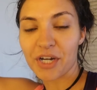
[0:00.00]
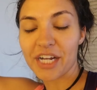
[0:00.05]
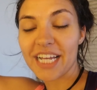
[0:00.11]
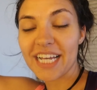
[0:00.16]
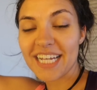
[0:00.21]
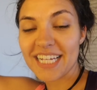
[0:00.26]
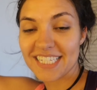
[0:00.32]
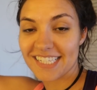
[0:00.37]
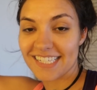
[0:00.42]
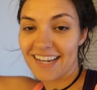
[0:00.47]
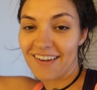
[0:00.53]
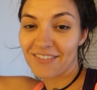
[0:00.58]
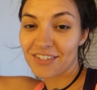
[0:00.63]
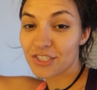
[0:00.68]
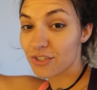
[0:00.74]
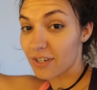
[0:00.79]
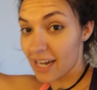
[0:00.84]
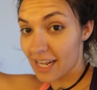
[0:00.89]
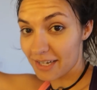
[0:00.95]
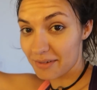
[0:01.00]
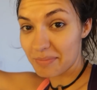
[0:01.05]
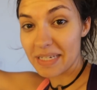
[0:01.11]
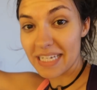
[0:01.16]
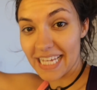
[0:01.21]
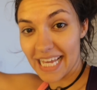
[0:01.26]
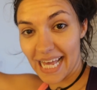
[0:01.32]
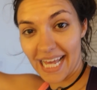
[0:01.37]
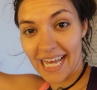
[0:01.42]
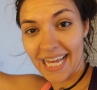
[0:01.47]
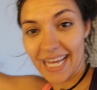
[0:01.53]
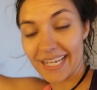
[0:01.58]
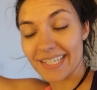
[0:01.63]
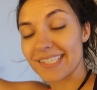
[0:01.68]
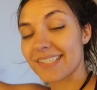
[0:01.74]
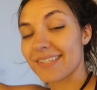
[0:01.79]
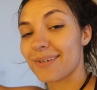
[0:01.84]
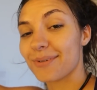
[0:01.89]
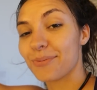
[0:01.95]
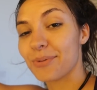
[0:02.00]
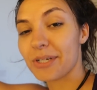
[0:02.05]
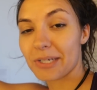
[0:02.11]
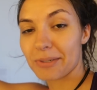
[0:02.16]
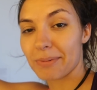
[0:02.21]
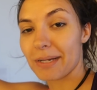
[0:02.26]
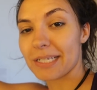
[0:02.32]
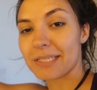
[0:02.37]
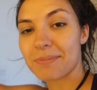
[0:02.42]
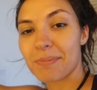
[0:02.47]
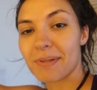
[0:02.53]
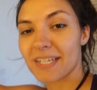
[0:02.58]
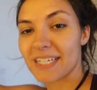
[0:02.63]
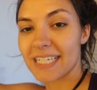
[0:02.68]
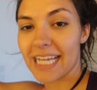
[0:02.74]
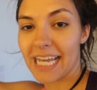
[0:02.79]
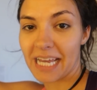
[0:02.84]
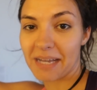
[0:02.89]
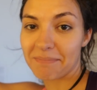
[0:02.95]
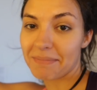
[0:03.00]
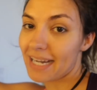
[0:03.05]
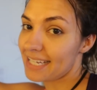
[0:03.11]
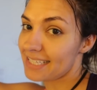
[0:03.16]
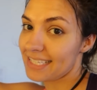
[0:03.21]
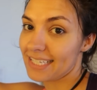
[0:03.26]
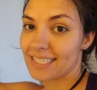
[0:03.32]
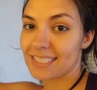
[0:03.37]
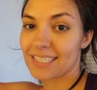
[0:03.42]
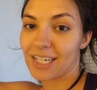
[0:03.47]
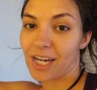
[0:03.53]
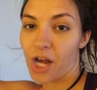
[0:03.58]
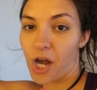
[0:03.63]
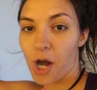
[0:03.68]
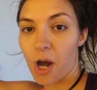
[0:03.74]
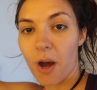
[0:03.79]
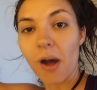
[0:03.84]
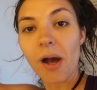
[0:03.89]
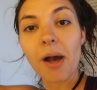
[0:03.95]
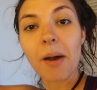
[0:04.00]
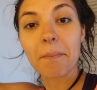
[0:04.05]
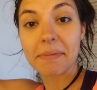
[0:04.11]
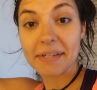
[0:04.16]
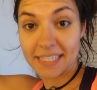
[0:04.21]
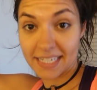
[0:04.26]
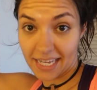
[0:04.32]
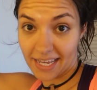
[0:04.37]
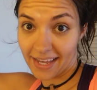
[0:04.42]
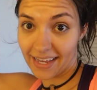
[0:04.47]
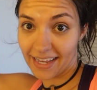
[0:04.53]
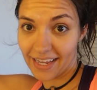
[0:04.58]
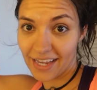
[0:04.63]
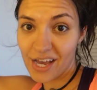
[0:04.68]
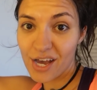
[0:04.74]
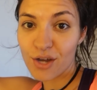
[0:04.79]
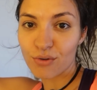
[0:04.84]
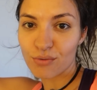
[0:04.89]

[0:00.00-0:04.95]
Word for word: Bria has never tried a bidet, and so we're about to play a game I like to call Bidet